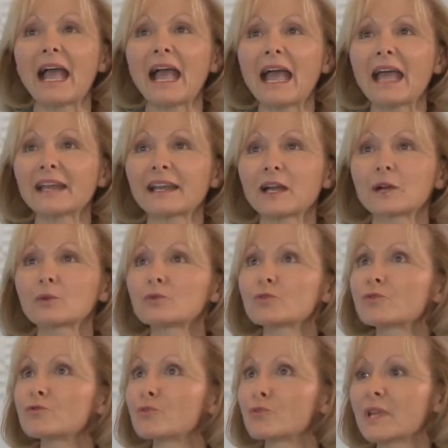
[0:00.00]
and I
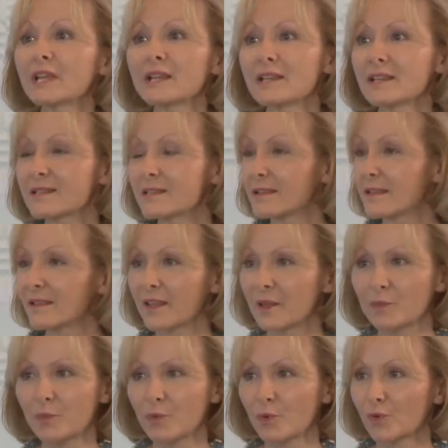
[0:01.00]
could really see the
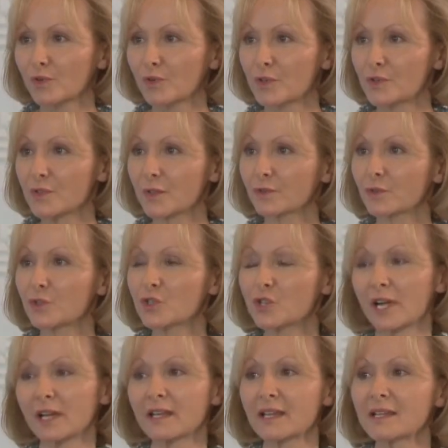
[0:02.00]
importance of the
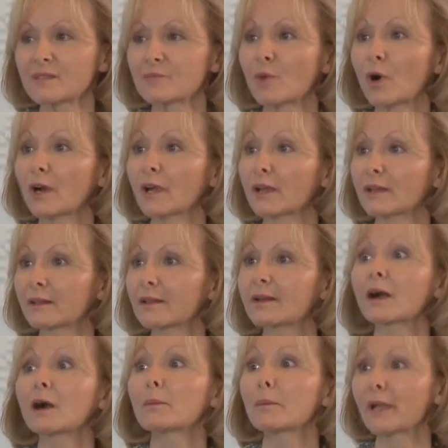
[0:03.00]
Chinese market
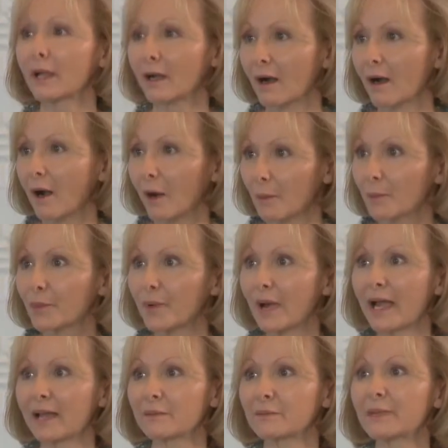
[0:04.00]
coming up
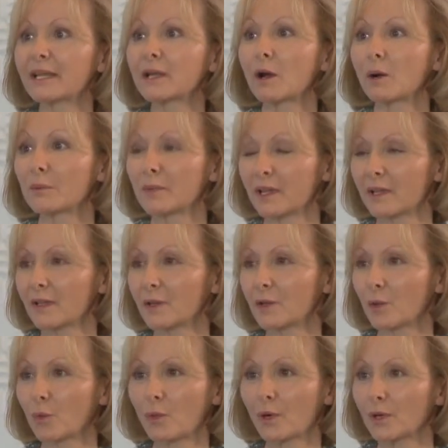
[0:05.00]
and becoming,
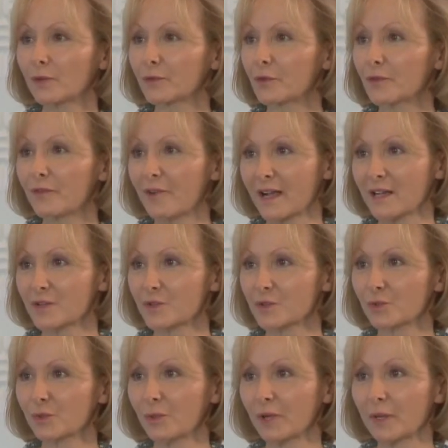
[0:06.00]
one of the
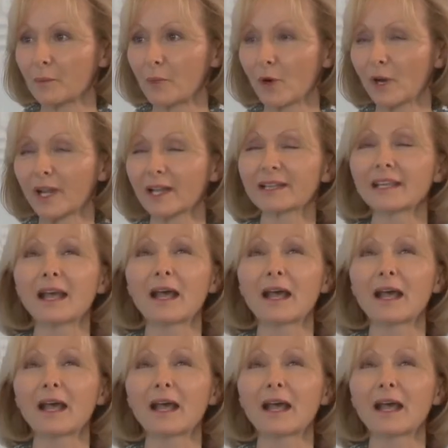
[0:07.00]
fastest growing markets.